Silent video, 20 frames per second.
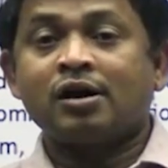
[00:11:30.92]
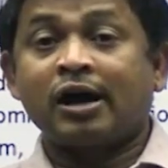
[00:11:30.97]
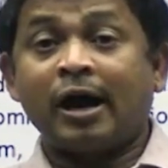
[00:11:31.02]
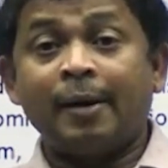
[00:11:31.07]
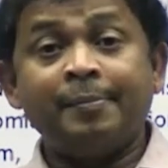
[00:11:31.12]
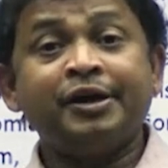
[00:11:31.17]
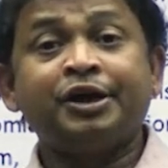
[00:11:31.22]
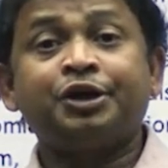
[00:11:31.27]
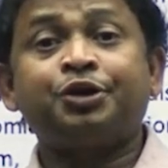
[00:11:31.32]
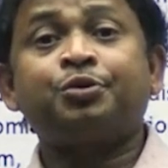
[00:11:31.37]

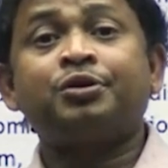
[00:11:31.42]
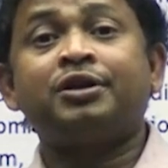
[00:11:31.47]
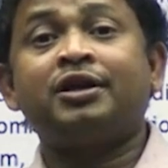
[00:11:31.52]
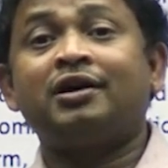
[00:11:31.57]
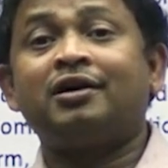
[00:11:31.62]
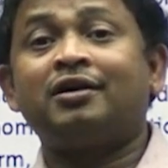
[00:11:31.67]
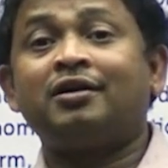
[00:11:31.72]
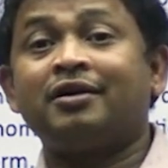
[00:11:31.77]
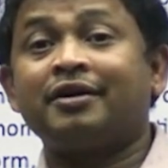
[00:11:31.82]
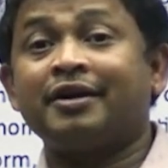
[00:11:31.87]
coming to
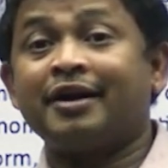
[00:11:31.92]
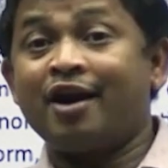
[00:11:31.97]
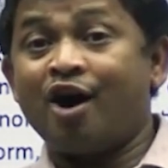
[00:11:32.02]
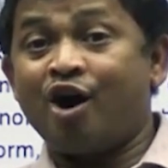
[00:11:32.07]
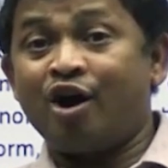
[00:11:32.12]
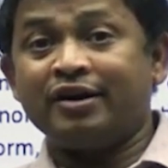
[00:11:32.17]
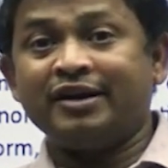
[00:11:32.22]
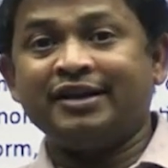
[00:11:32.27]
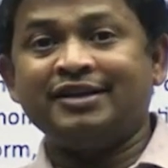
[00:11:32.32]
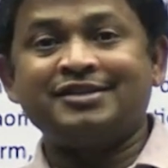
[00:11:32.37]
the
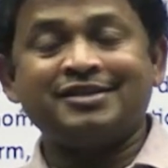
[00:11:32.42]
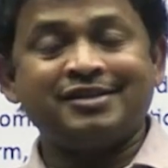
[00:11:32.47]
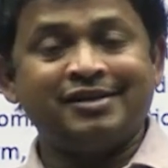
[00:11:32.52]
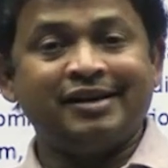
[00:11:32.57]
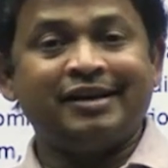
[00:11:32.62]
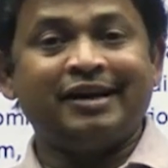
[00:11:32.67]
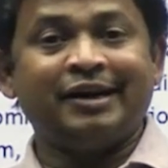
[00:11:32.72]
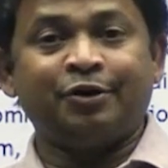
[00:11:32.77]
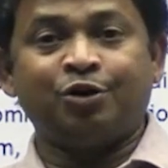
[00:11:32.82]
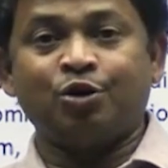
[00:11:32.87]

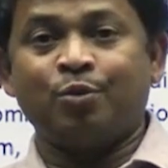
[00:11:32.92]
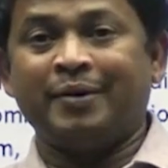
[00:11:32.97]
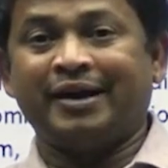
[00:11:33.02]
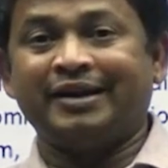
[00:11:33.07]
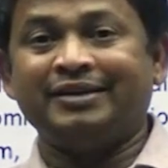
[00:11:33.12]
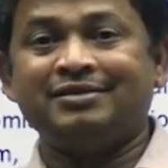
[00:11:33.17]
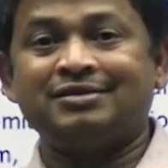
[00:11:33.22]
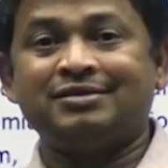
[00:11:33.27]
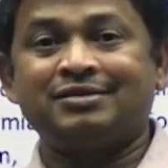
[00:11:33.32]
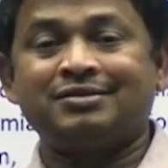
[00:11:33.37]
non-engineering
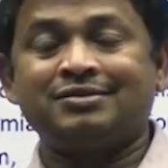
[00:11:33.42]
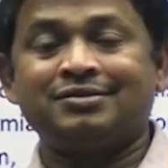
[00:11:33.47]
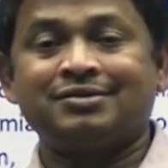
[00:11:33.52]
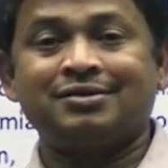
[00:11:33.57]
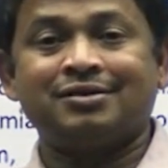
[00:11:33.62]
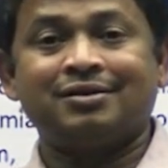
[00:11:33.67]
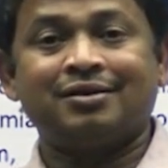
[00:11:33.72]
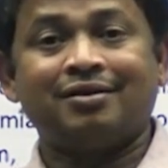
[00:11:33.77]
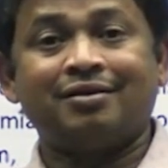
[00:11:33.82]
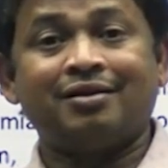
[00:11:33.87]
domains
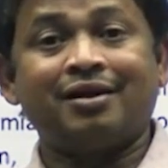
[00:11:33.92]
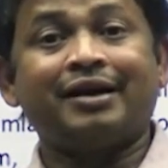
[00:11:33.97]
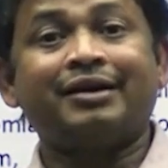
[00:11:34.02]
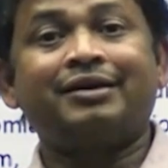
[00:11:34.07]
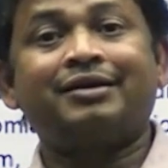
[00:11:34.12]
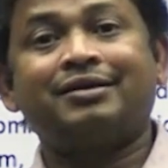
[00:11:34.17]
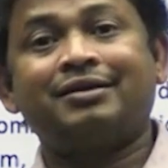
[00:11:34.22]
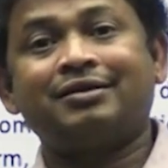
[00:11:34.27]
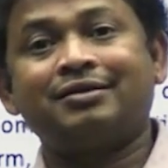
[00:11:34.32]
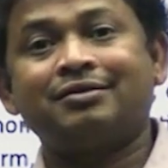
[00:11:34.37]

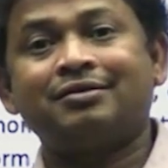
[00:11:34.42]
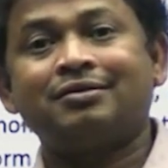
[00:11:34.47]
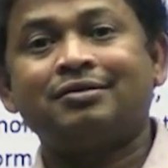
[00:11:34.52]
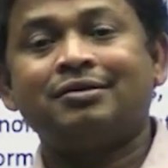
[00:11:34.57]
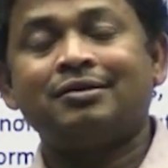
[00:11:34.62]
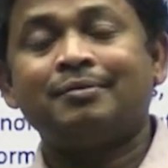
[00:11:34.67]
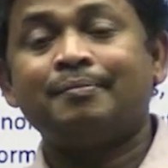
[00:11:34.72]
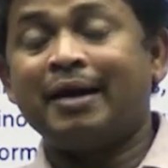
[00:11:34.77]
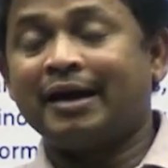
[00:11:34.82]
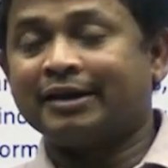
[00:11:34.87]
like
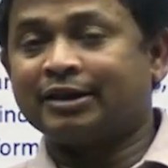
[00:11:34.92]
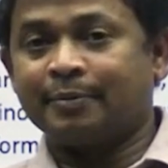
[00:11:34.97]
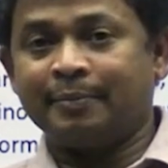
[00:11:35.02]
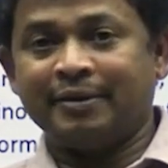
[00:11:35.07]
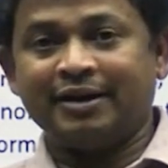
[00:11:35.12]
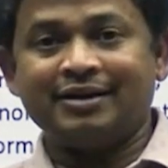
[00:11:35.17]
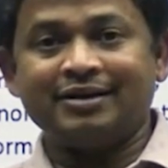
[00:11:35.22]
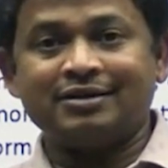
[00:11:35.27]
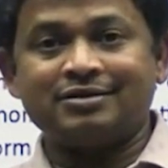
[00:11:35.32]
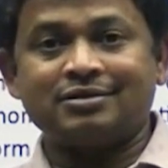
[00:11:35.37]

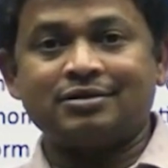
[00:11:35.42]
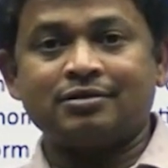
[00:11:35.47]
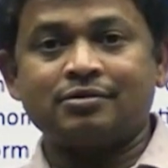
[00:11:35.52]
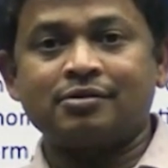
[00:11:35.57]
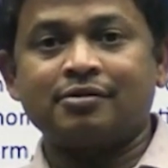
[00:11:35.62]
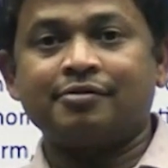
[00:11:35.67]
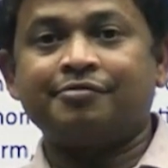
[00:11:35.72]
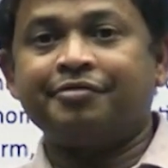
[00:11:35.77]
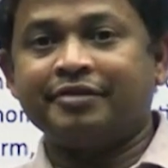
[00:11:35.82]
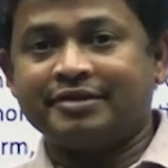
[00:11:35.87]
mathematics,
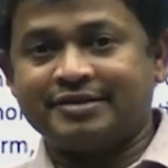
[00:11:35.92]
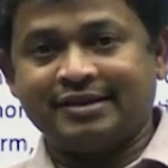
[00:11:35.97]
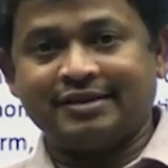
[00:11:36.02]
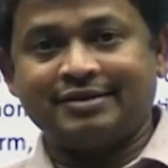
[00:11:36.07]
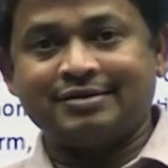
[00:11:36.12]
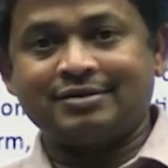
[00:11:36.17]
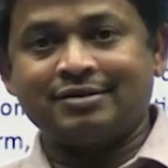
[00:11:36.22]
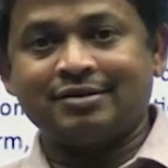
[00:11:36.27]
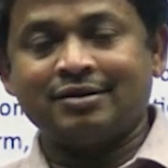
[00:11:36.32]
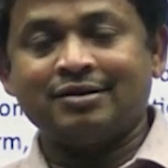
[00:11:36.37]

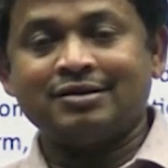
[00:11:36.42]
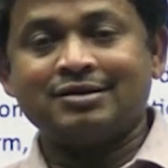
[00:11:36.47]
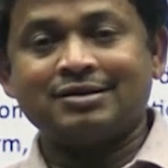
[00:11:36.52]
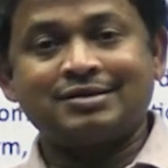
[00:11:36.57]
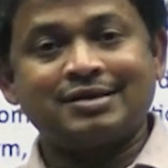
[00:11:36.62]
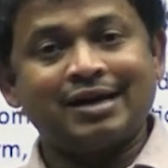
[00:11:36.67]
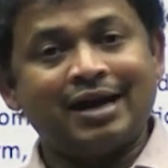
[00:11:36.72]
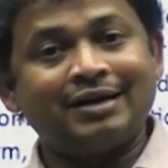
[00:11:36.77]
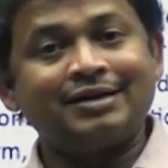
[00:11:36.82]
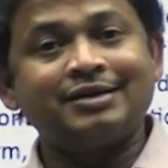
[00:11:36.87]
physics,
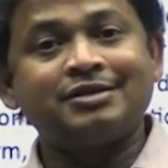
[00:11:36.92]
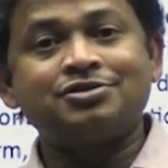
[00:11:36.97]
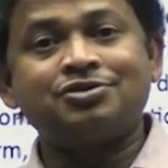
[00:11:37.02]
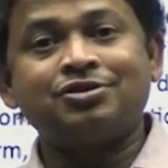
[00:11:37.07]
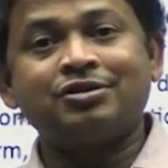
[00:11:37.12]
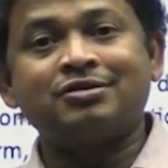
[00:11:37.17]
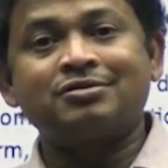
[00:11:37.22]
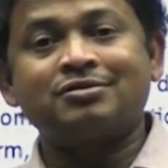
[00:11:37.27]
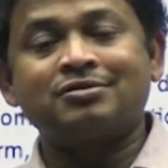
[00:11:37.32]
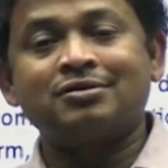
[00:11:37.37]

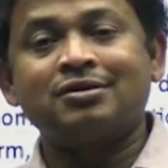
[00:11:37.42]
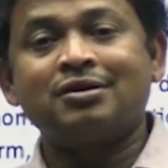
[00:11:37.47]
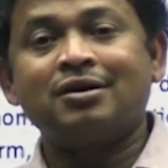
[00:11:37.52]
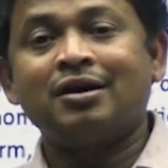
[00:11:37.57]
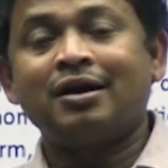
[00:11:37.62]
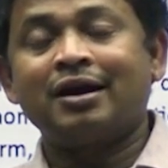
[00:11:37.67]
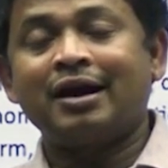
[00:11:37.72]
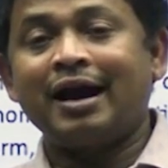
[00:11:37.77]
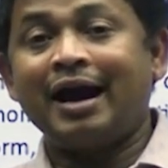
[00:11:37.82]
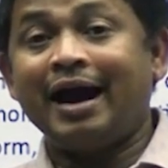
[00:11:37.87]
statistics
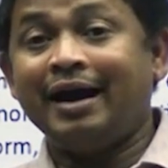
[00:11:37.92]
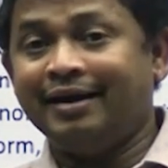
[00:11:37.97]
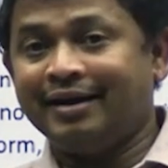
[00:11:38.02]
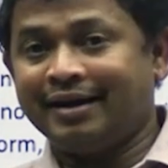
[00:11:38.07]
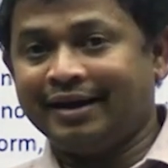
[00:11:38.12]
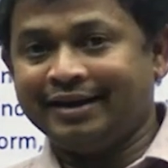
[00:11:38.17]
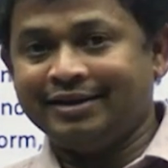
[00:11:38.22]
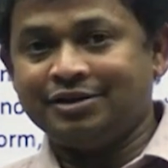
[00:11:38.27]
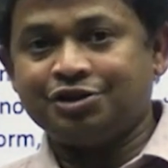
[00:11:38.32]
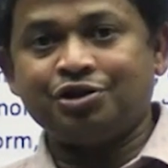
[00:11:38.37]

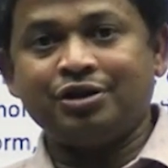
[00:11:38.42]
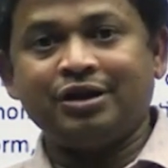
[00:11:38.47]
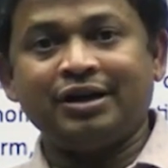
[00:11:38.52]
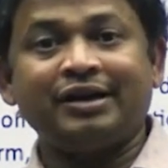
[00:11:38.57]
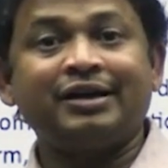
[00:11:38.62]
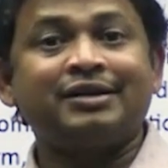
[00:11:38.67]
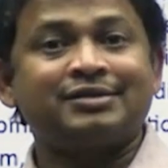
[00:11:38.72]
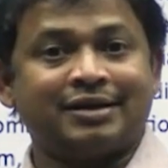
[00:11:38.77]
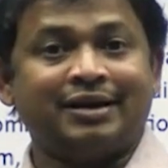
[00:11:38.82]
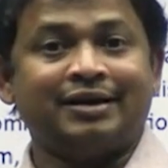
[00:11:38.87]
and
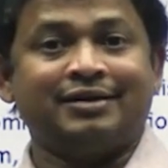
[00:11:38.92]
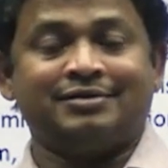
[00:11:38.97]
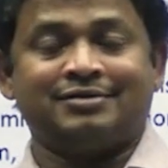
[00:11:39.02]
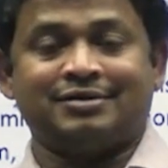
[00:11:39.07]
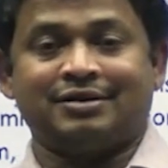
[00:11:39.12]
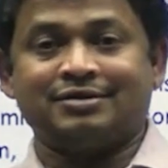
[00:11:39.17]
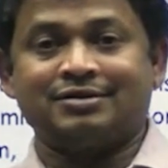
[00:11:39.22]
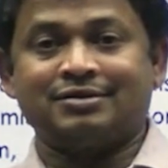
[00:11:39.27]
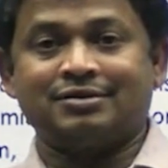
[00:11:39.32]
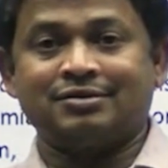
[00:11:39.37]
engineering
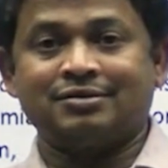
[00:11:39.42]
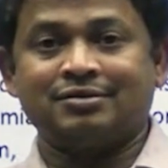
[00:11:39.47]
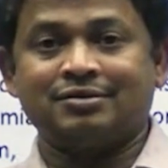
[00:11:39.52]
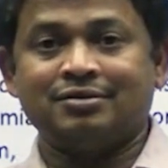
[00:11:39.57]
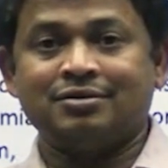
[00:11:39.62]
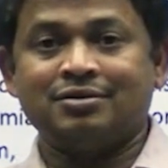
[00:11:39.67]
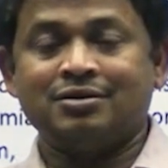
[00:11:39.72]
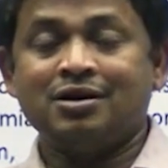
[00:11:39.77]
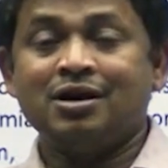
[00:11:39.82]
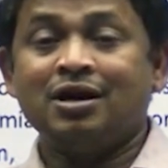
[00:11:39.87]
sciences.
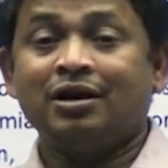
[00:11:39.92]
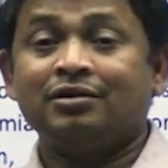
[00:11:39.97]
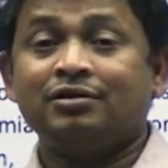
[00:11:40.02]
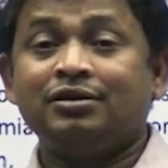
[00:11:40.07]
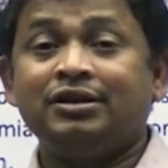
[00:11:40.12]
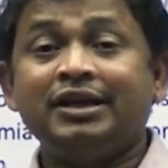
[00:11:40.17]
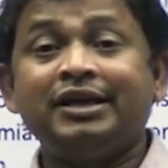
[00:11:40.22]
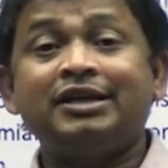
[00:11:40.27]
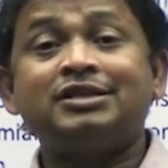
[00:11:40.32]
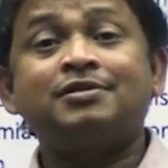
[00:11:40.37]

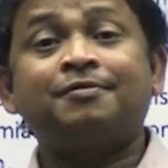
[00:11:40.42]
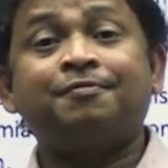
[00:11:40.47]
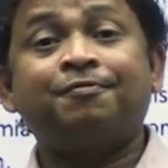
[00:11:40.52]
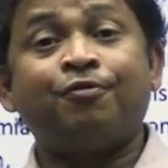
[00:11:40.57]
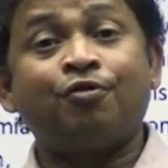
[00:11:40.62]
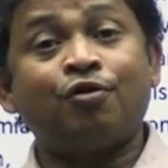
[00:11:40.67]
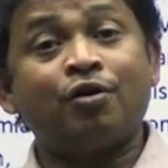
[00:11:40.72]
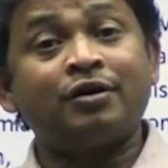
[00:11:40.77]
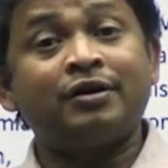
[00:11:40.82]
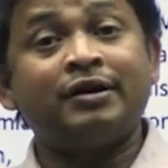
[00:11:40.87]
These
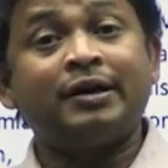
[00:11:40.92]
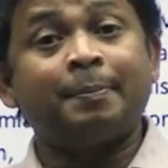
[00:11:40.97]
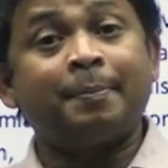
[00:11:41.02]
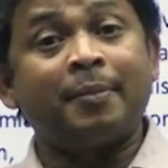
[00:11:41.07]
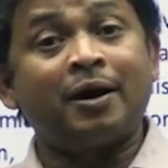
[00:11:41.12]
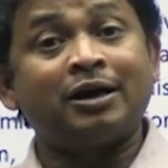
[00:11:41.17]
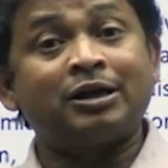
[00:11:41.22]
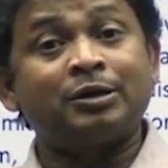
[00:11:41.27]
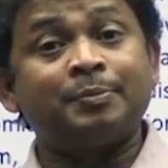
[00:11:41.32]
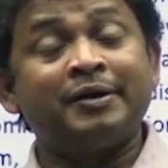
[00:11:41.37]
4
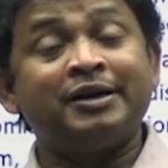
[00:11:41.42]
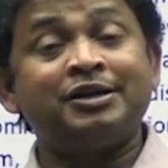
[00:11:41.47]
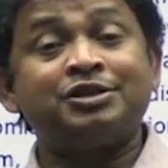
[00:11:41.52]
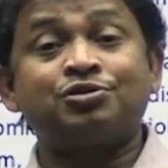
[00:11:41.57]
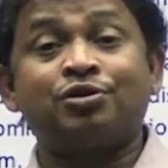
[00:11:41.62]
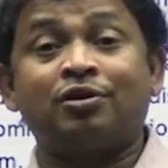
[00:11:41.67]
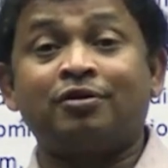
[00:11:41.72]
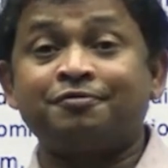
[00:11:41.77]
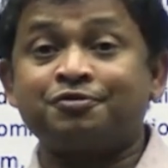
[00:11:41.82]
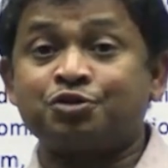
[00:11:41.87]

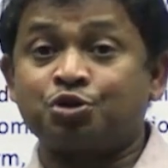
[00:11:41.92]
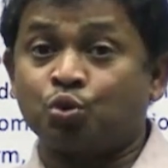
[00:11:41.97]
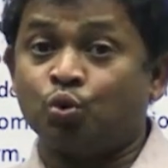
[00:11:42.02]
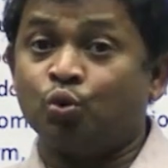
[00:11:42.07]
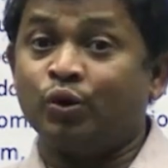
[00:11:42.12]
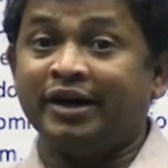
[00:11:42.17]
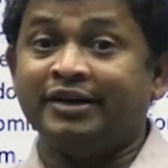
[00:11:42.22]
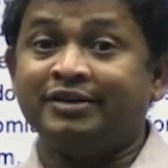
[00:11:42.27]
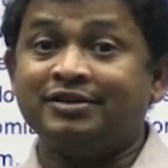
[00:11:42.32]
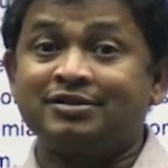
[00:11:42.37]
departments of
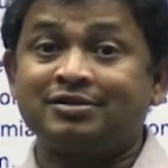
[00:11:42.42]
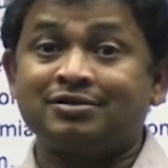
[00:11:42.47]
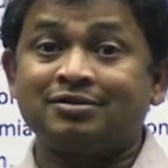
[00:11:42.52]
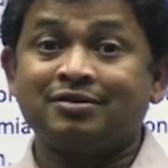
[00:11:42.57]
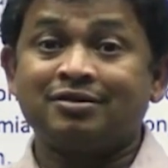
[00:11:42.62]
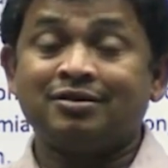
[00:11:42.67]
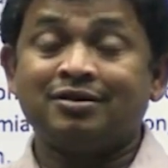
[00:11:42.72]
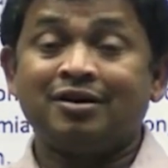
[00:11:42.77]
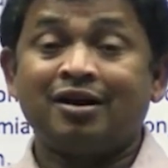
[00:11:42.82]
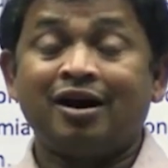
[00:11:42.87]
students
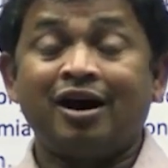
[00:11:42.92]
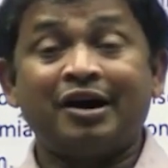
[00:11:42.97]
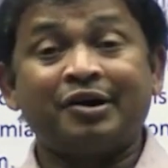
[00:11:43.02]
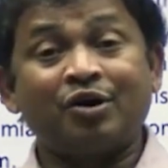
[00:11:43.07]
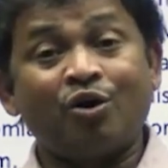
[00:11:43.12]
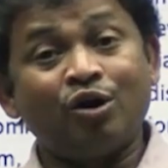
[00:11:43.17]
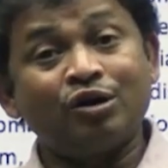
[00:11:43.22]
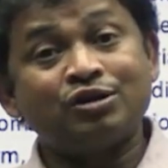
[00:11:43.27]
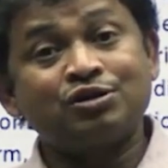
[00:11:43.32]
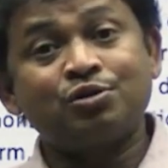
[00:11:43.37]

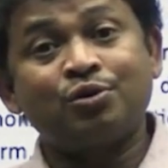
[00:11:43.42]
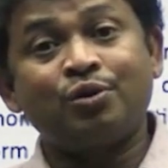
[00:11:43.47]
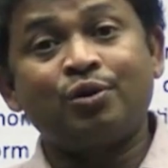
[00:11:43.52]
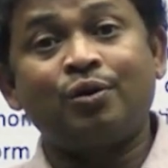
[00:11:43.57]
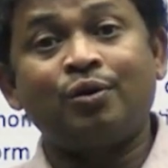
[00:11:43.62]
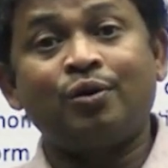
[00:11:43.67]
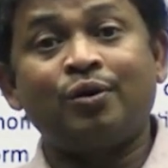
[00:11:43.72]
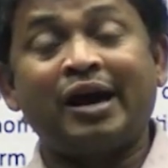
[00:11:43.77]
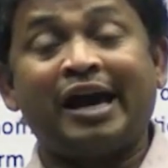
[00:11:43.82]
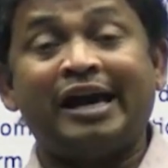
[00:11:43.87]
are
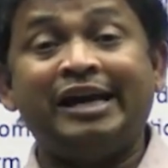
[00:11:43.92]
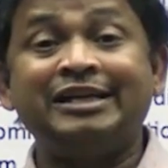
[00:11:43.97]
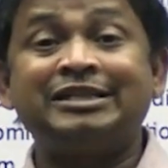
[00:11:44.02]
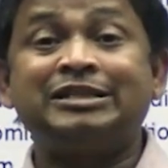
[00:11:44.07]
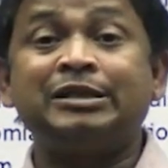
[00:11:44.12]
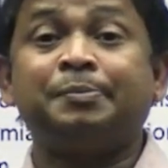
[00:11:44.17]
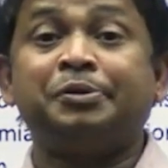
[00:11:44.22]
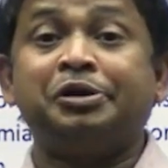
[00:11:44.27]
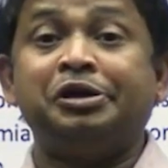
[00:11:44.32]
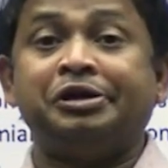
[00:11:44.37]
also
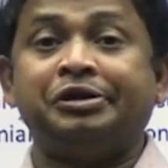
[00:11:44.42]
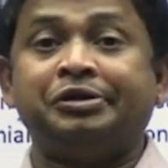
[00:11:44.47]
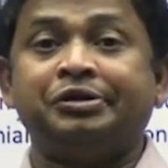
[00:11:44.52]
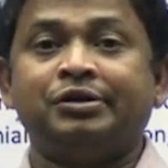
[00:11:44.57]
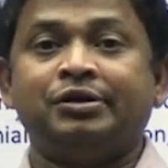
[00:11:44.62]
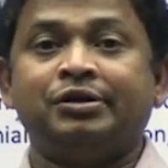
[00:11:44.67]
eligible